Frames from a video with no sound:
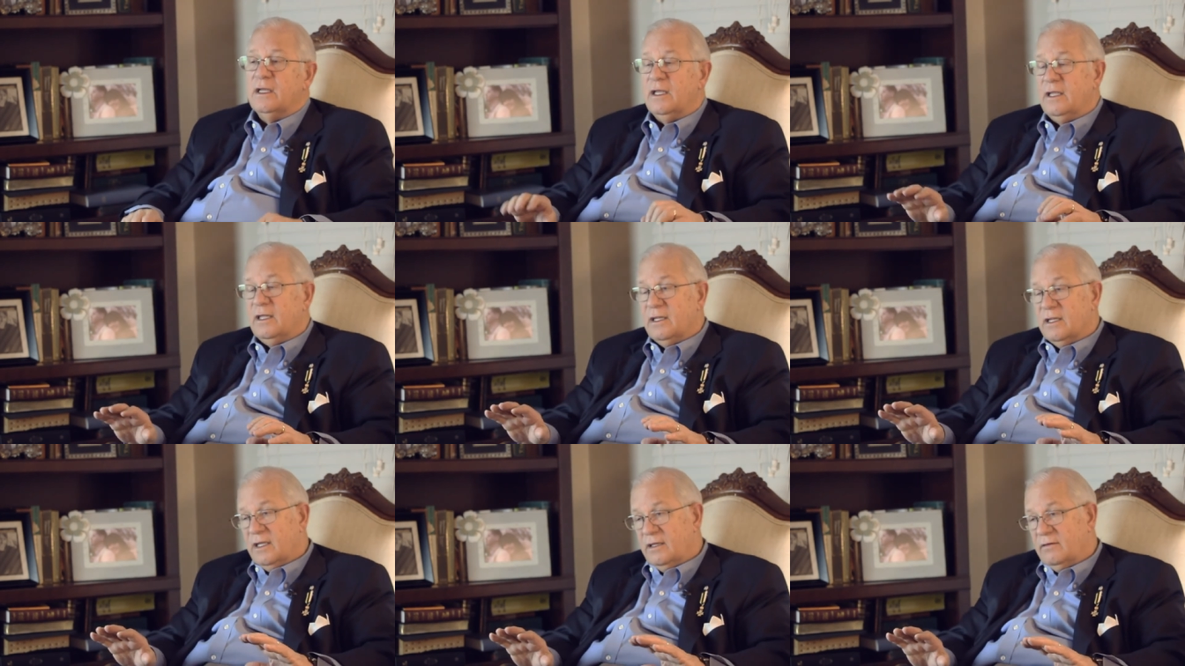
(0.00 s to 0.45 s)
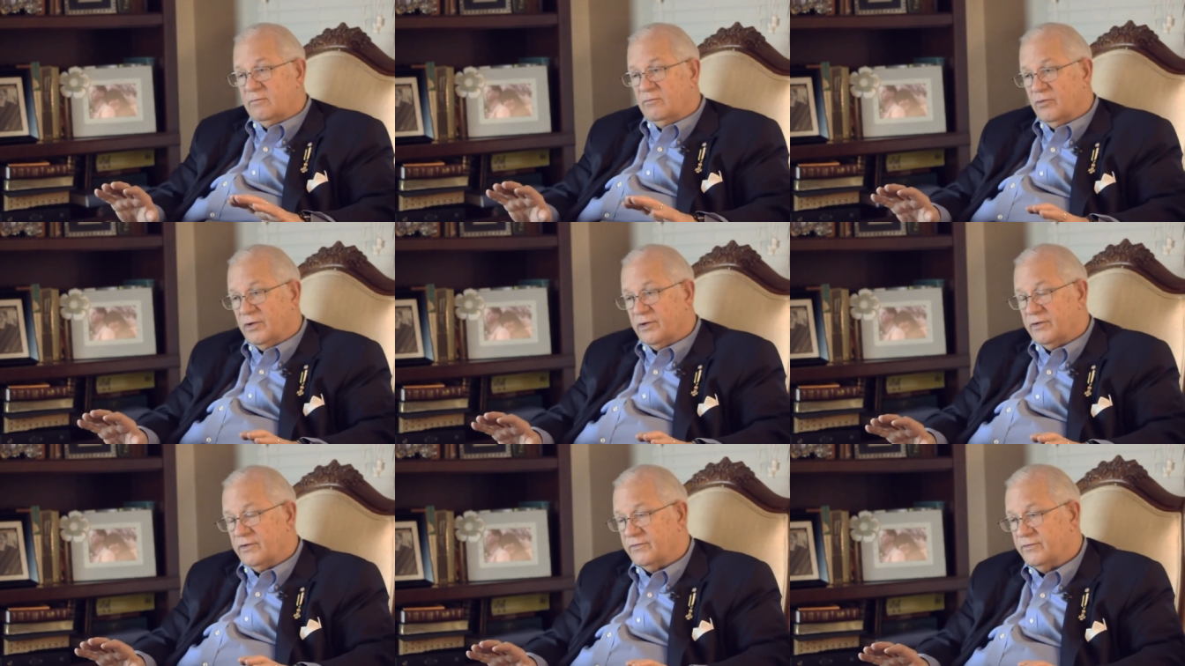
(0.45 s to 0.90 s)
He
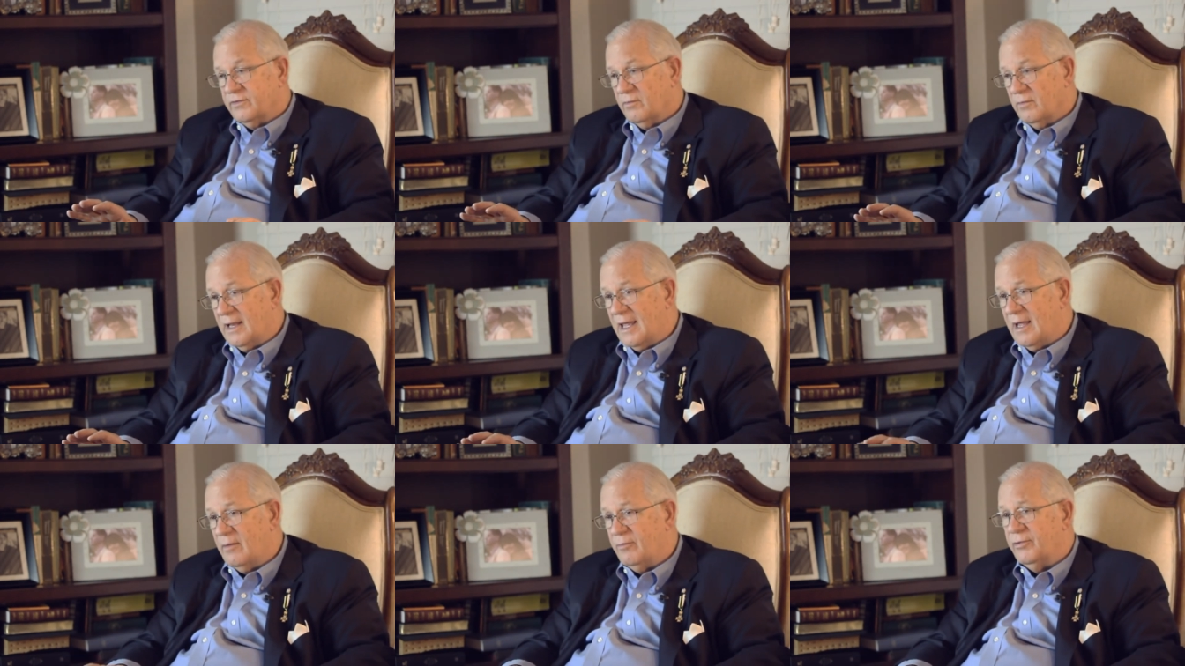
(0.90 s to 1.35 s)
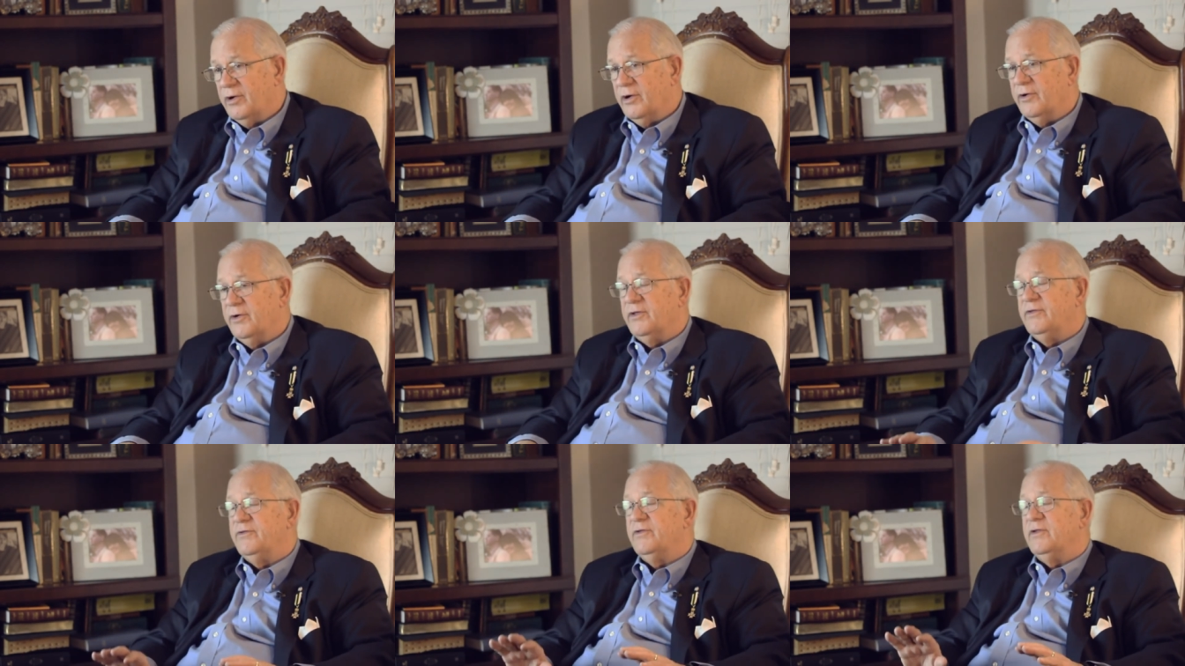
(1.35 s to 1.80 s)
went to some
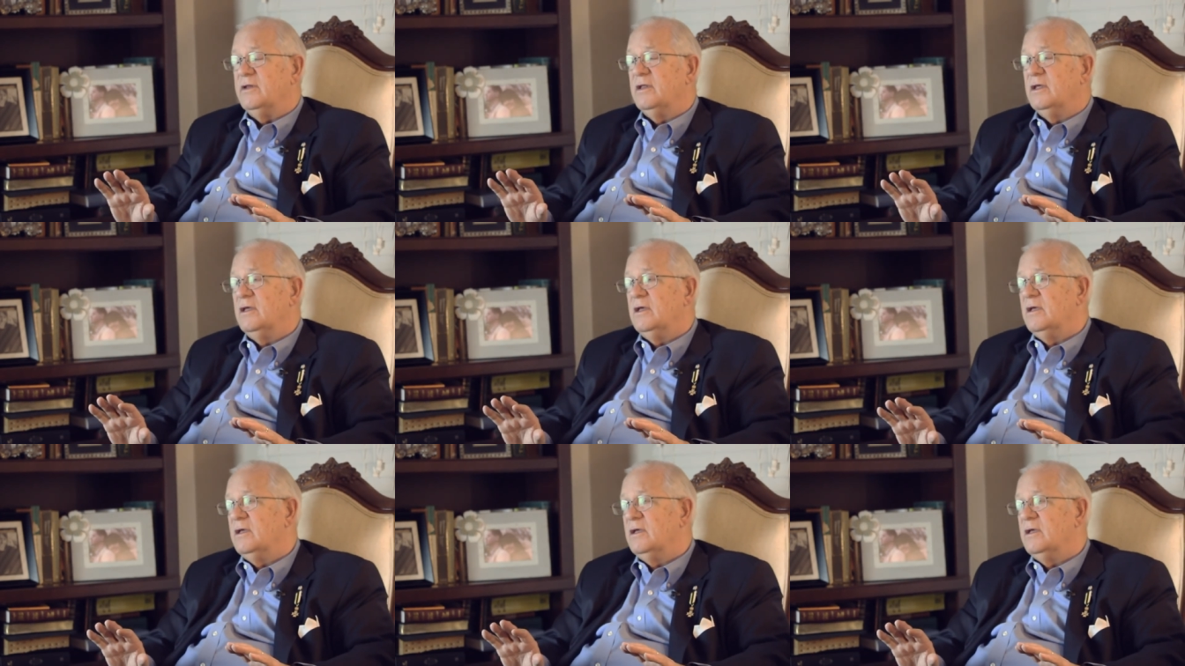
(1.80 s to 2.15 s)
libraries and